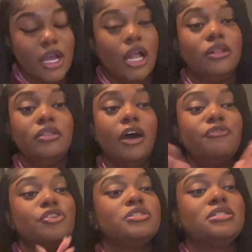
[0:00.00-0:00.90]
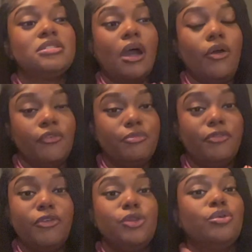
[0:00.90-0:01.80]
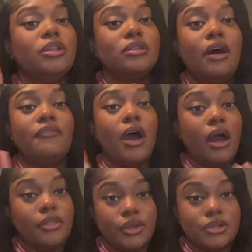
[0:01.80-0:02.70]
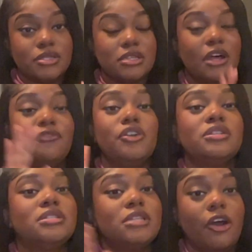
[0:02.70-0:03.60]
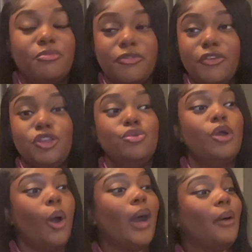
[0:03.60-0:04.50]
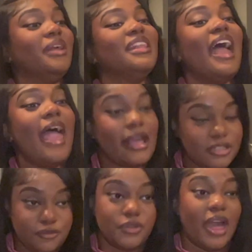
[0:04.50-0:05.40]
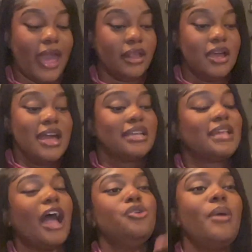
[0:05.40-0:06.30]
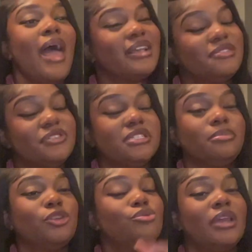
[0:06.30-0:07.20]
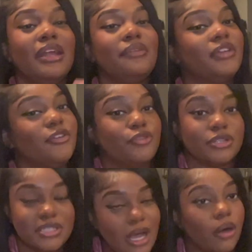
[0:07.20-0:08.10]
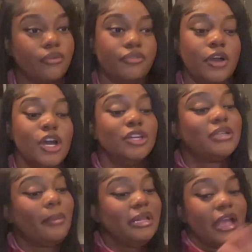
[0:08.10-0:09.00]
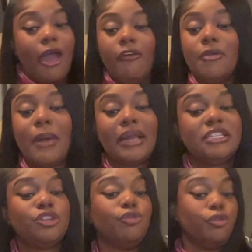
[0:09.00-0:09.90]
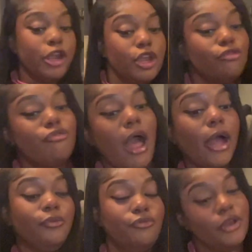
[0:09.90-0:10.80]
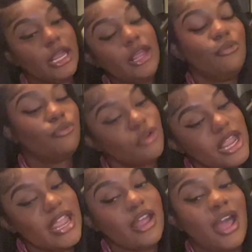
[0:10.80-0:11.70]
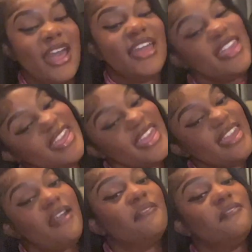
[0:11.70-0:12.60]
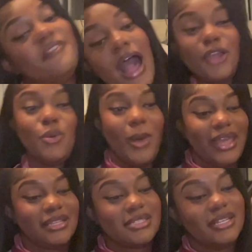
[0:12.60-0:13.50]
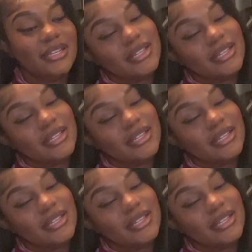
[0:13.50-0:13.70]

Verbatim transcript: Love yourself before you can love others. Love yourself before you go out and ask for that. Because how you asking for something you can't even give yourself. So I'm gonna need everybody to rewrite, re re evaluate.